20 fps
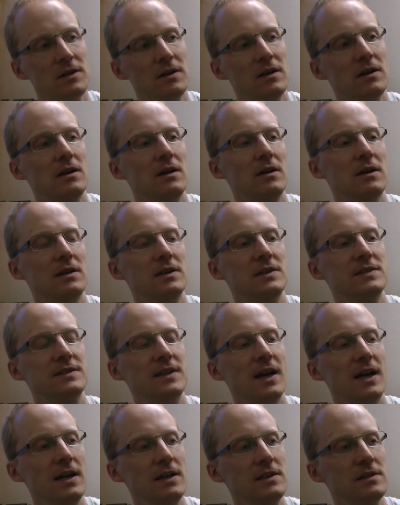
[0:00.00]
Uh,
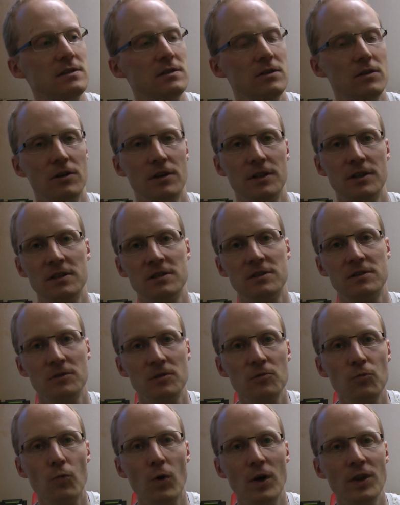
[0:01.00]
size, or
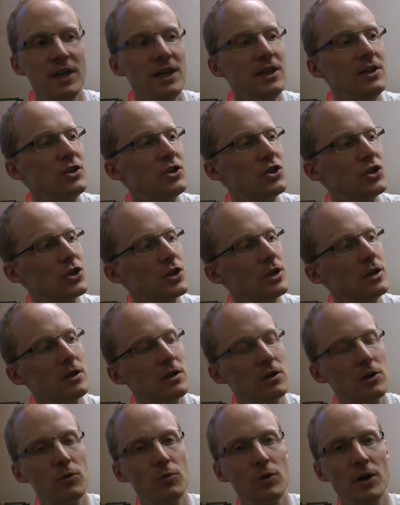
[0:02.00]
this one inch
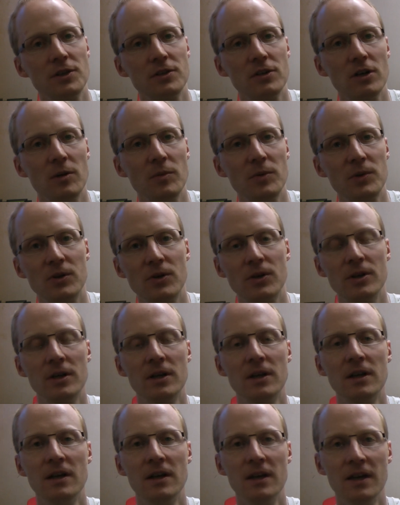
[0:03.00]
quadcopter,
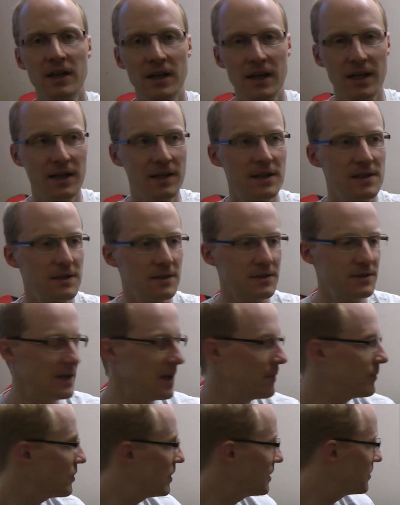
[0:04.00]
in a
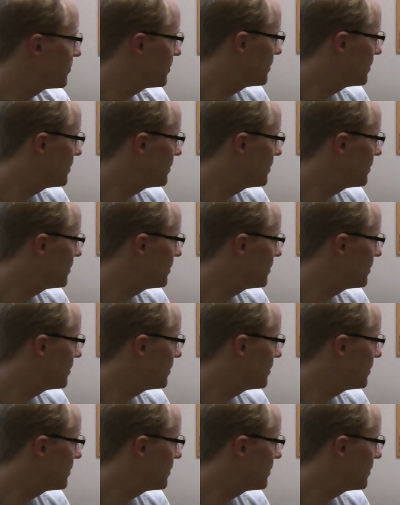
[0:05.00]
separate